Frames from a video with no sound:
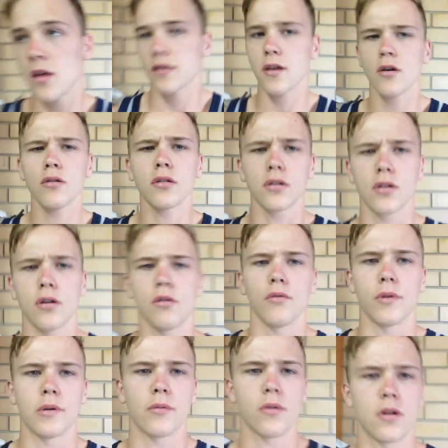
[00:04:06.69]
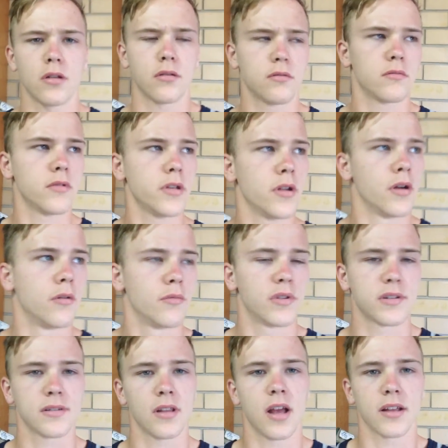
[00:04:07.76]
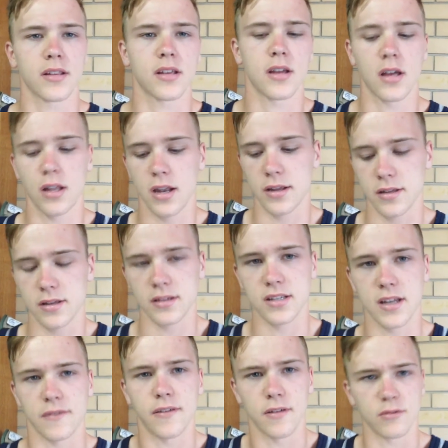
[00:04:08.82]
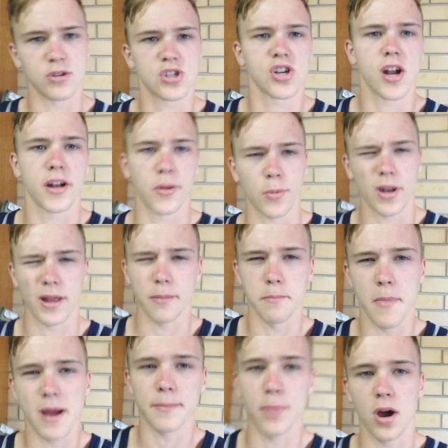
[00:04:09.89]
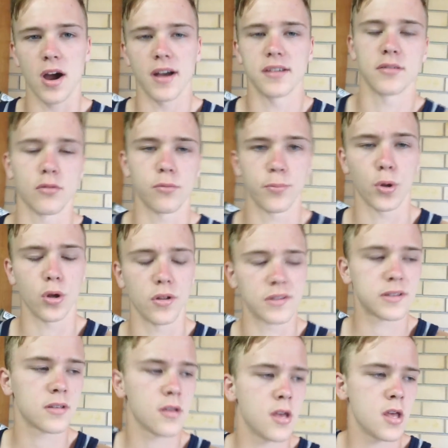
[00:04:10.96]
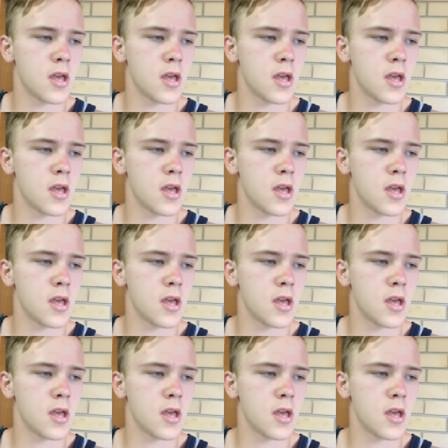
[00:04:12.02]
They all look cool. We weren't, we're just like collecting stuff that was shiny. We're like magpies or birds.